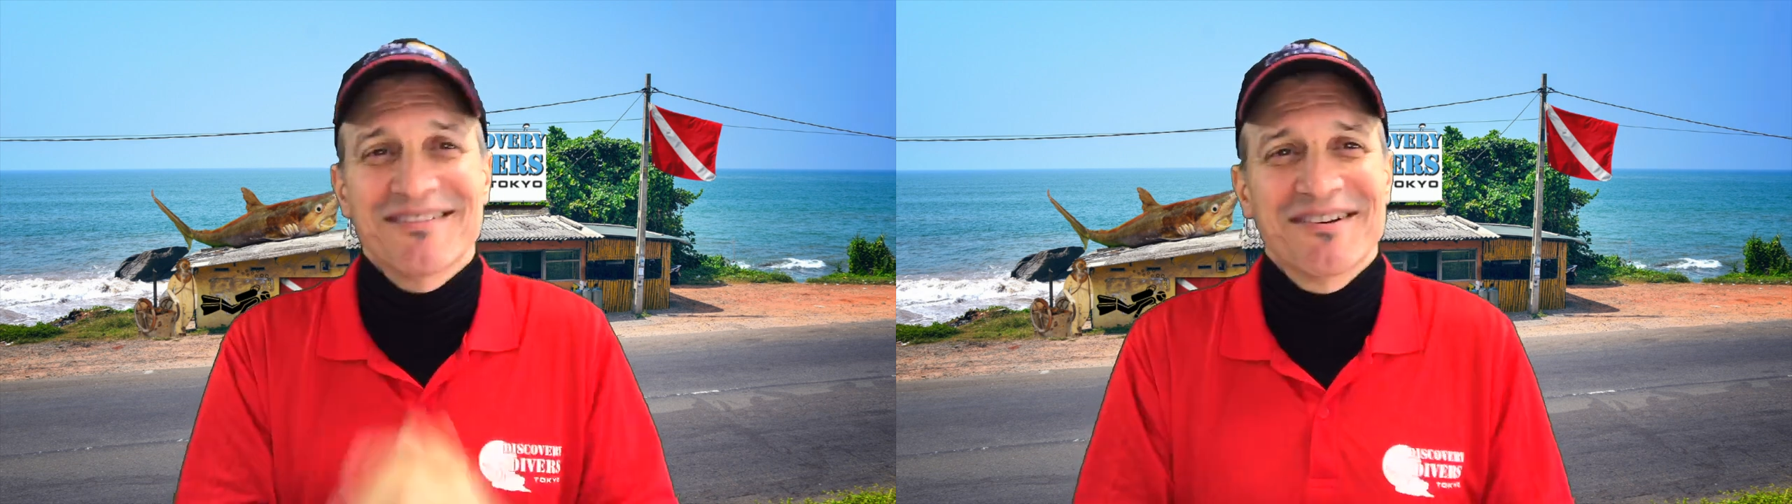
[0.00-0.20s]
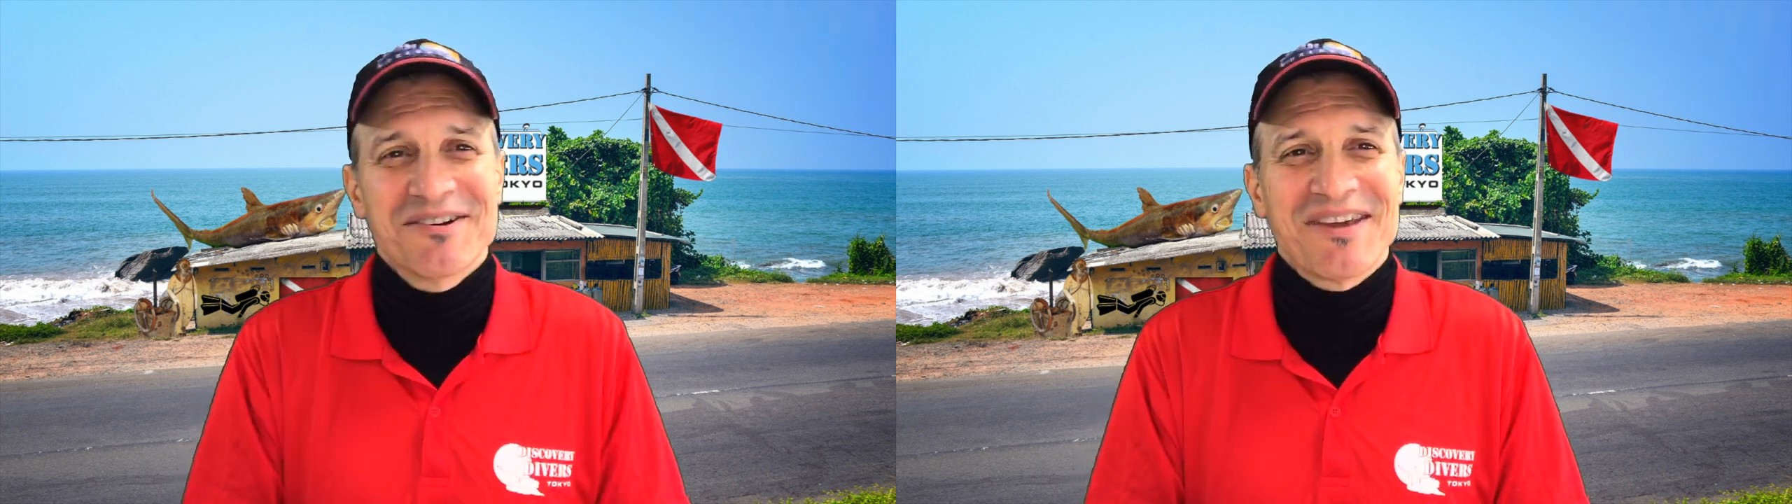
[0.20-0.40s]

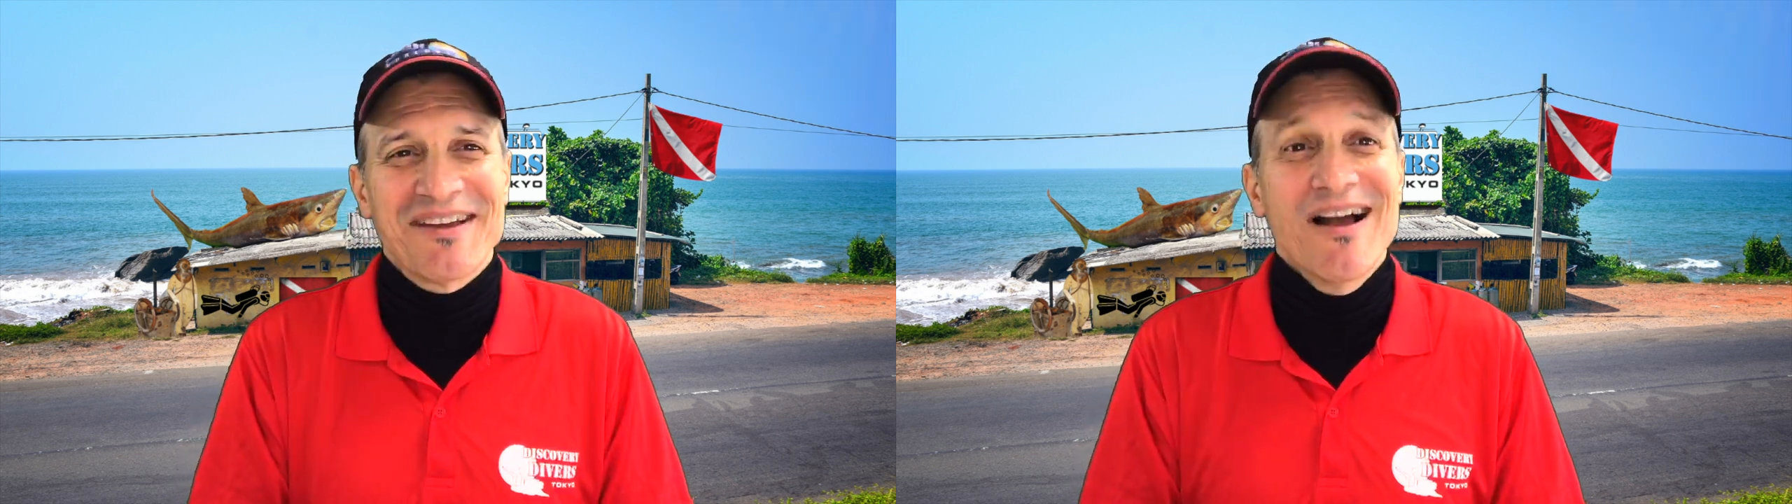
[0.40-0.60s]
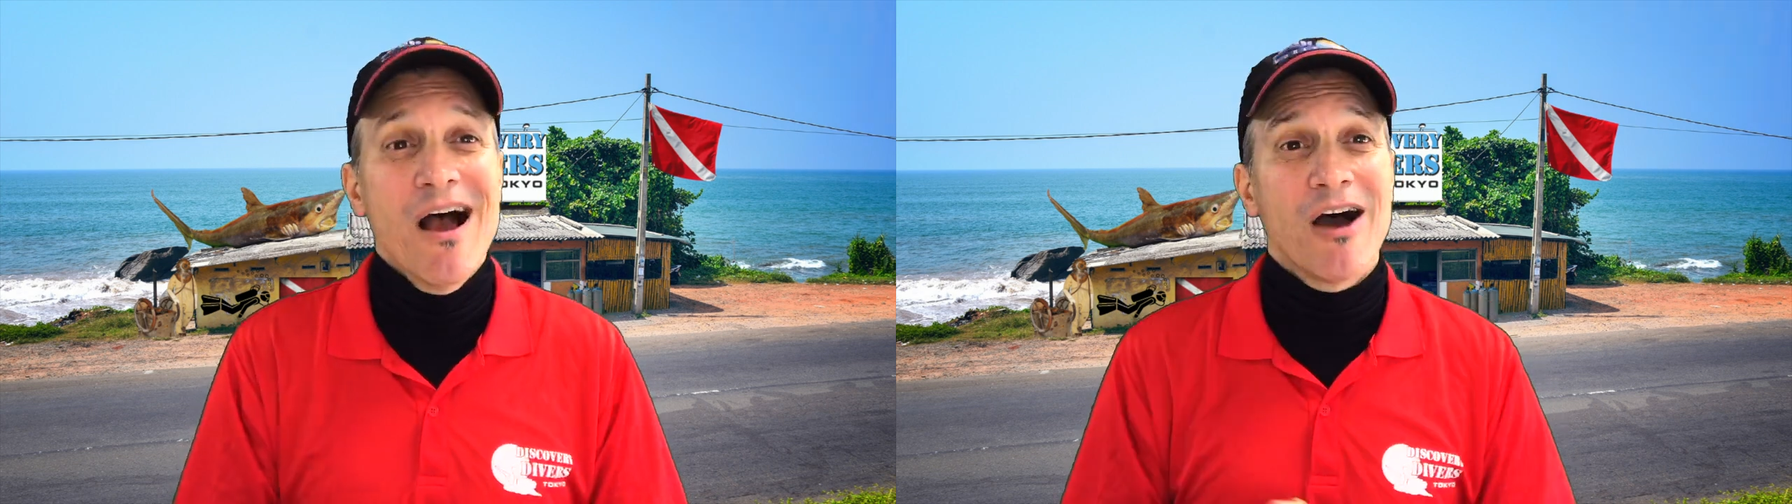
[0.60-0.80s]

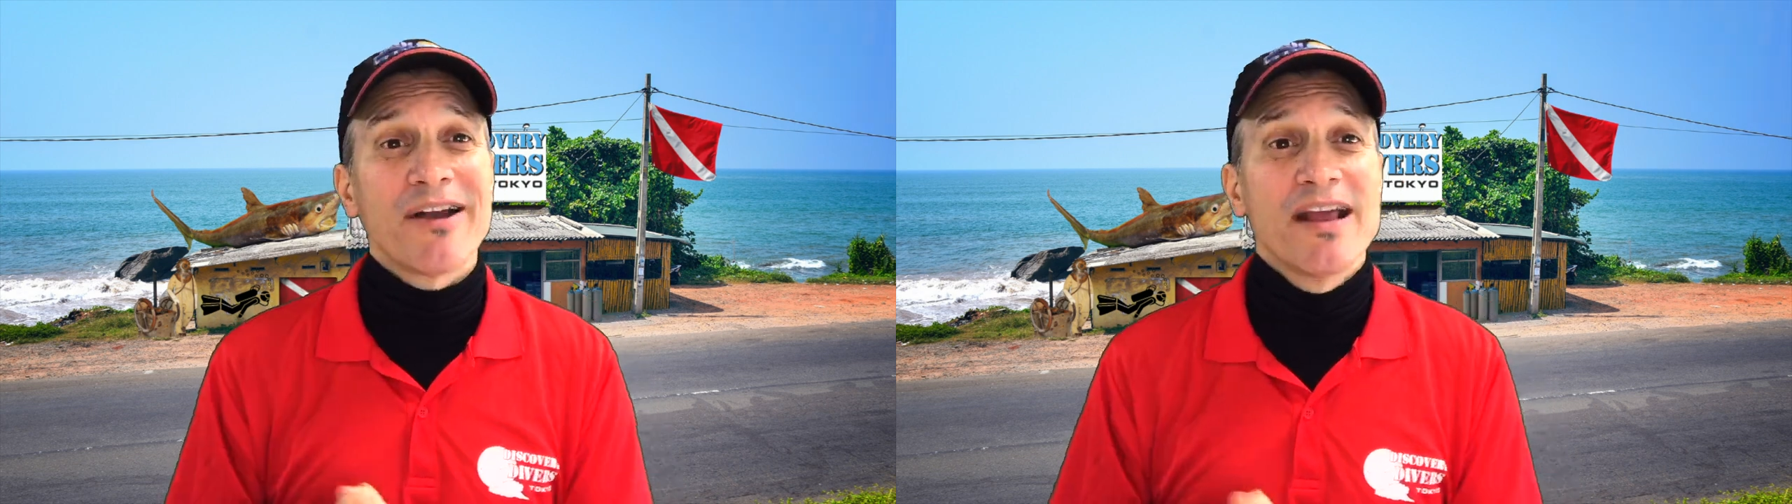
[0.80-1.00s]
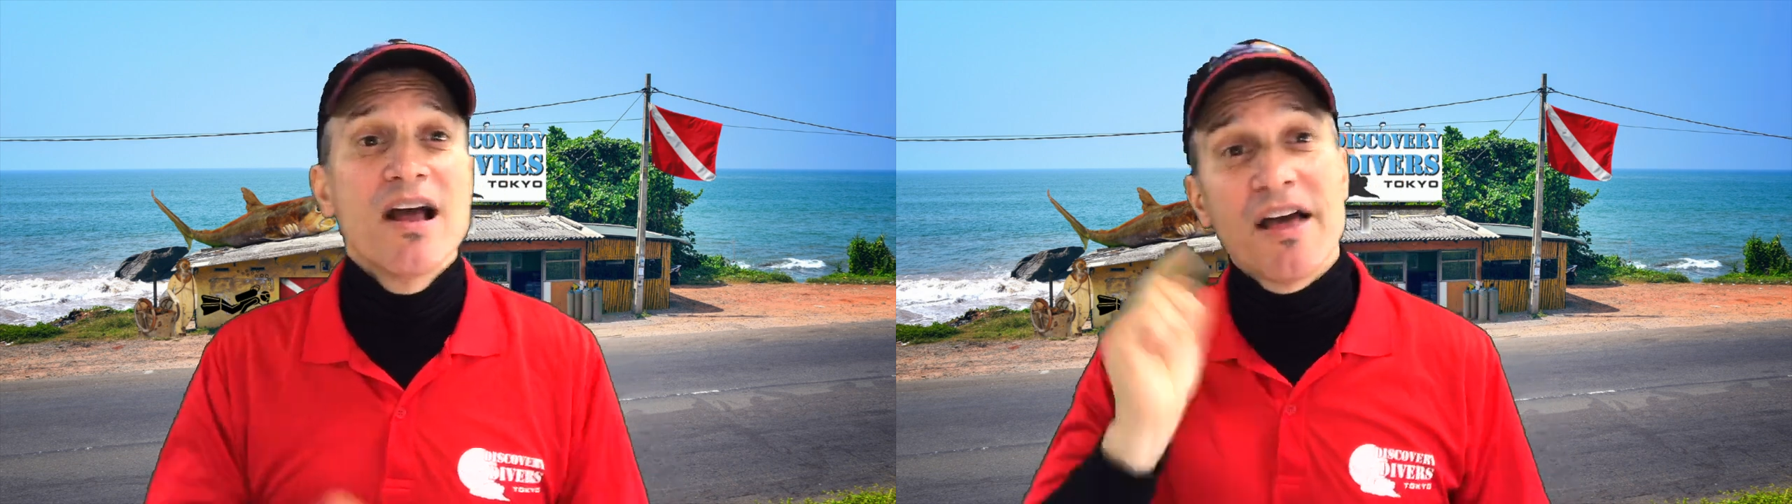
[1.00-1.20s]
Okay, all
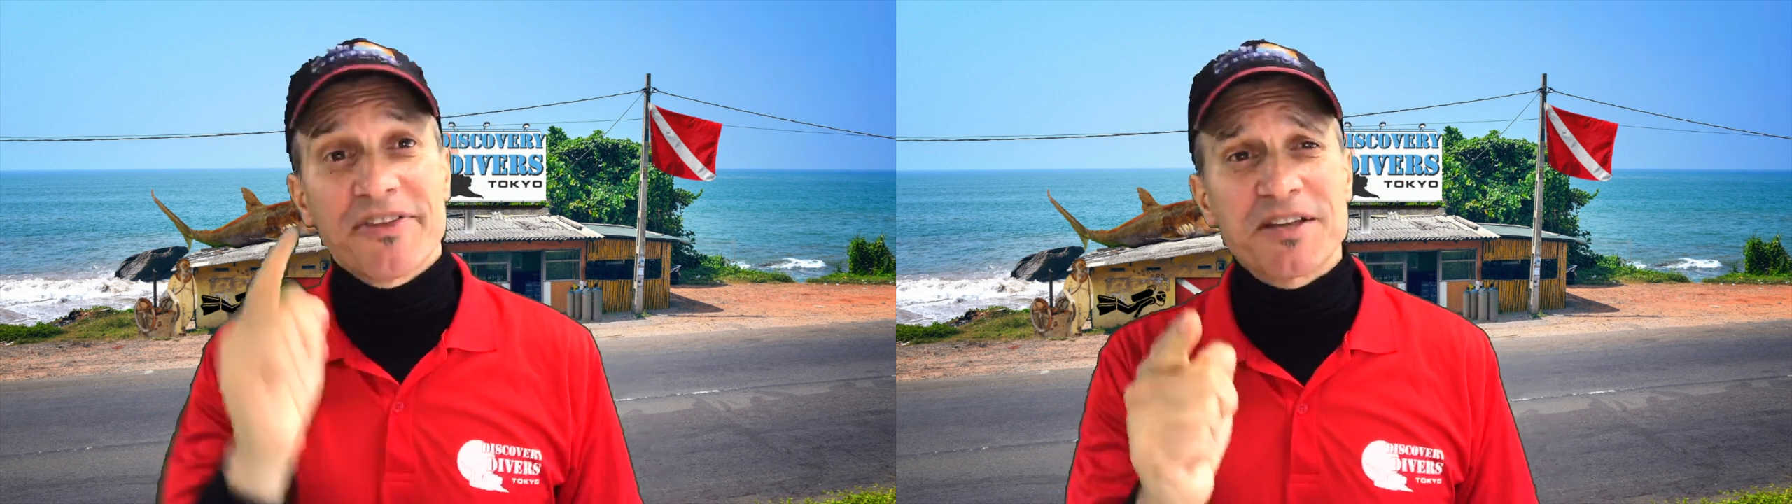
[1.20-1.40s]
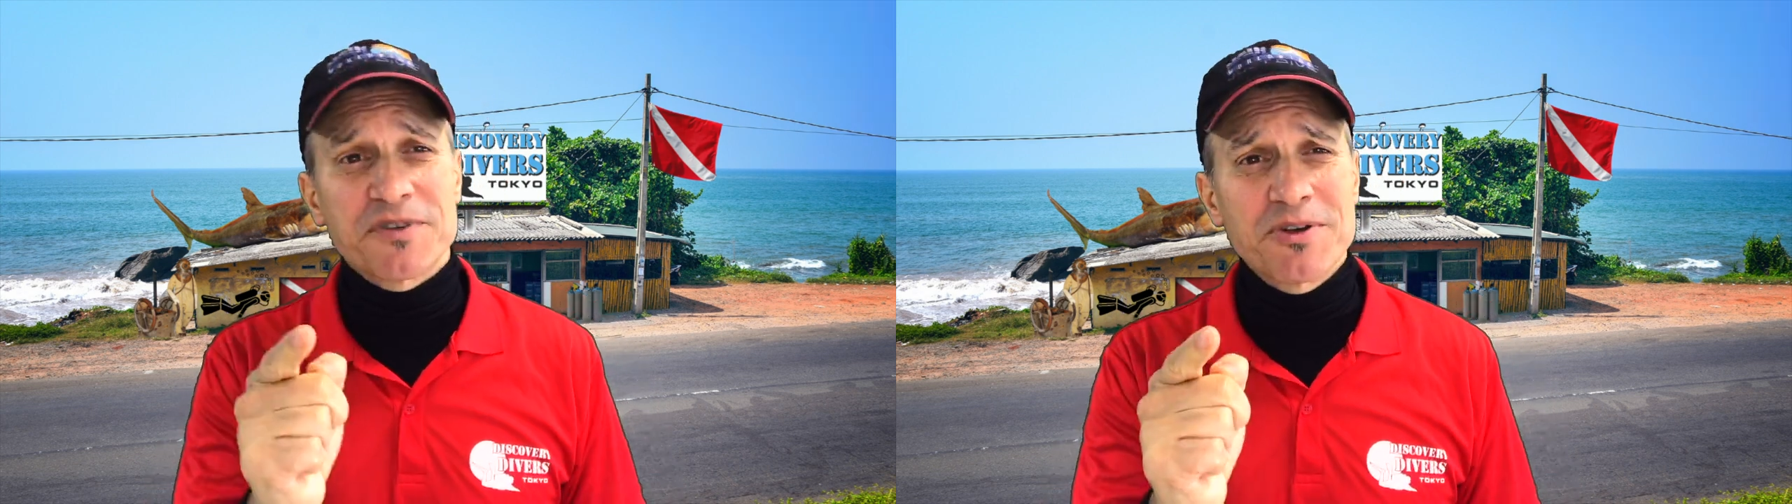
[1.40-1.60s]
right,
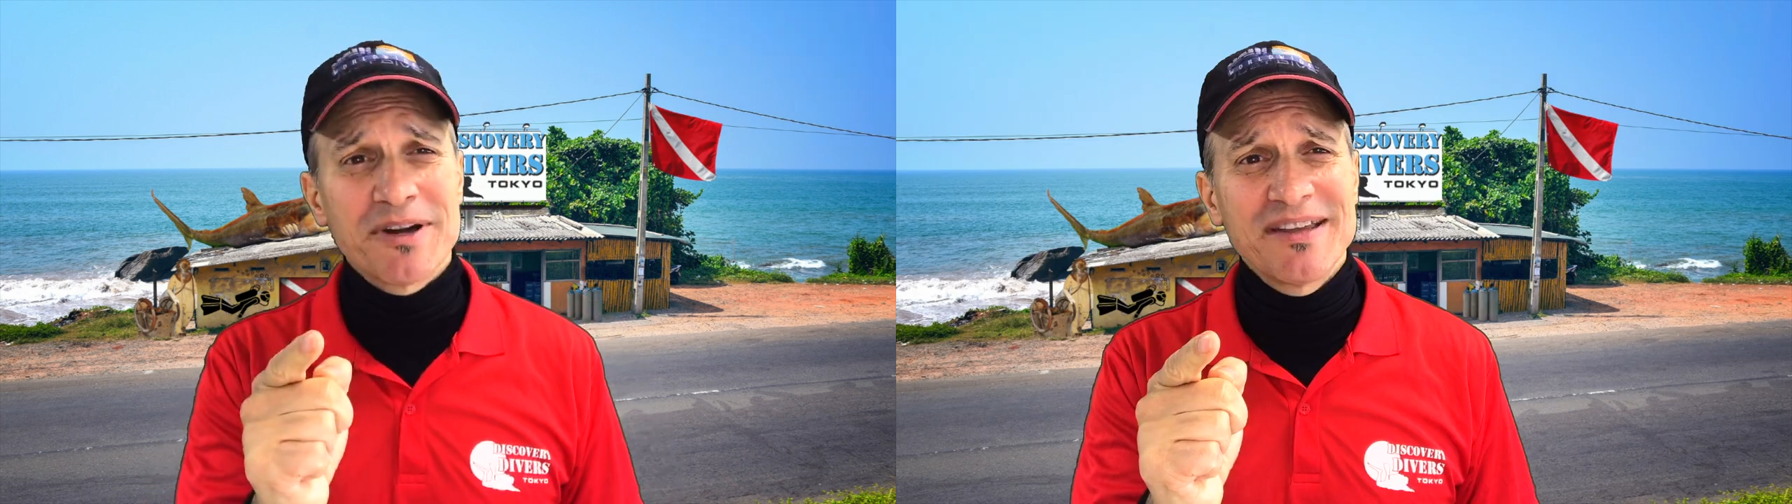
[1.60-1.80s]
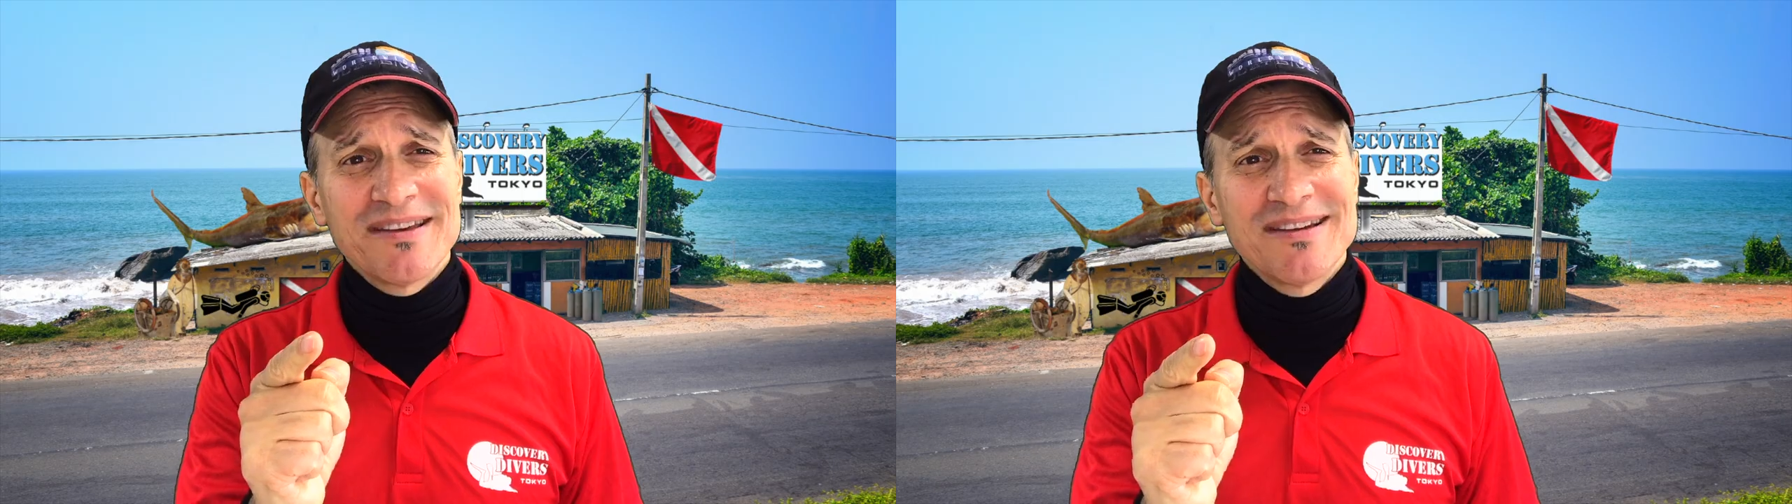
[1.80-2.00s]
thanks for
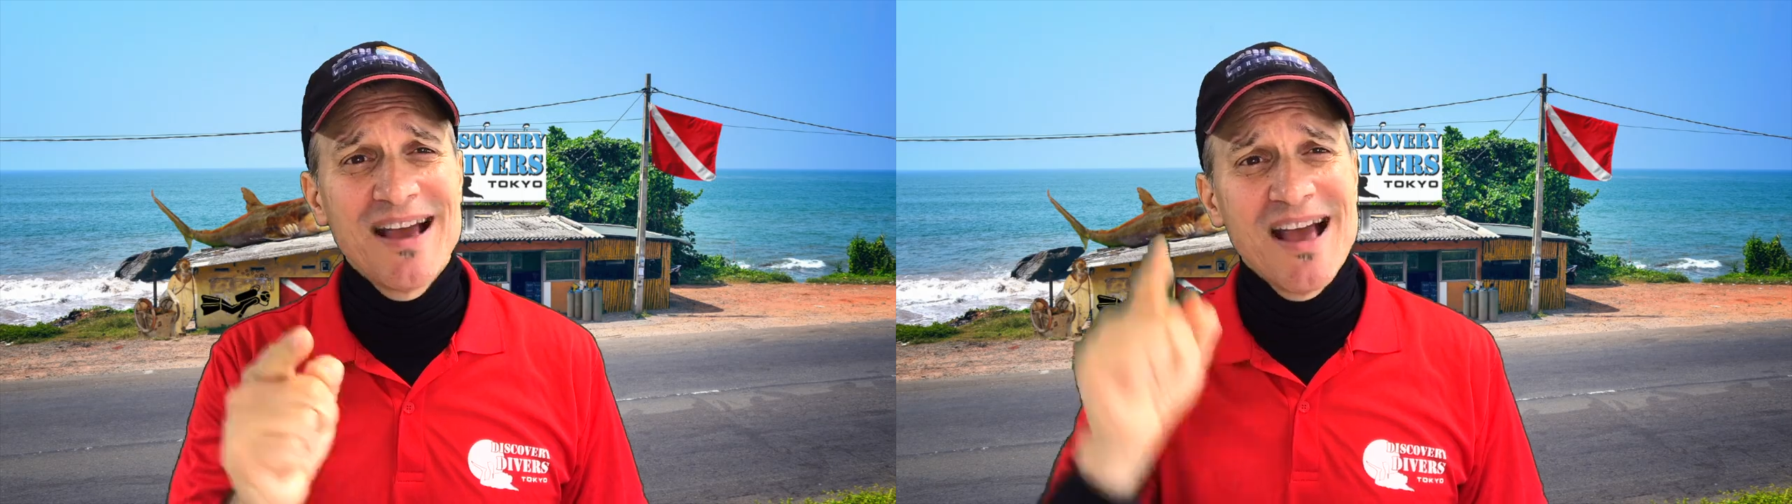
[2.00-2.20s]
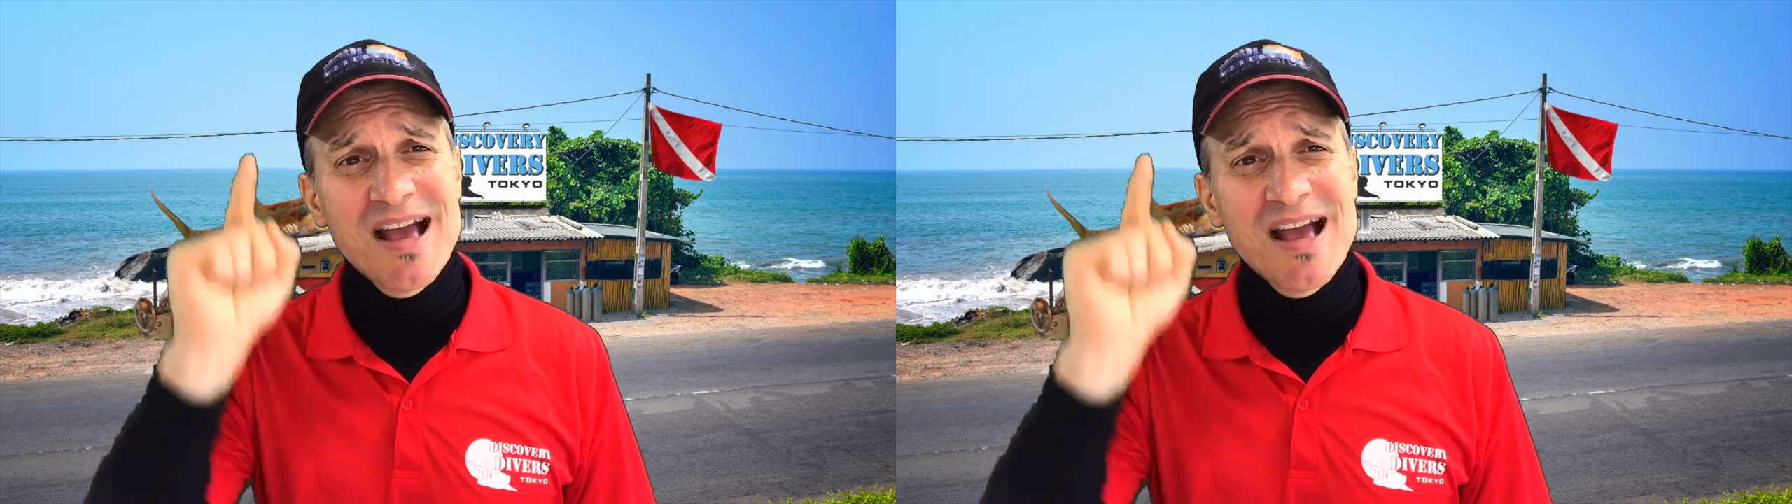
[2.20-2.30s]
joining in.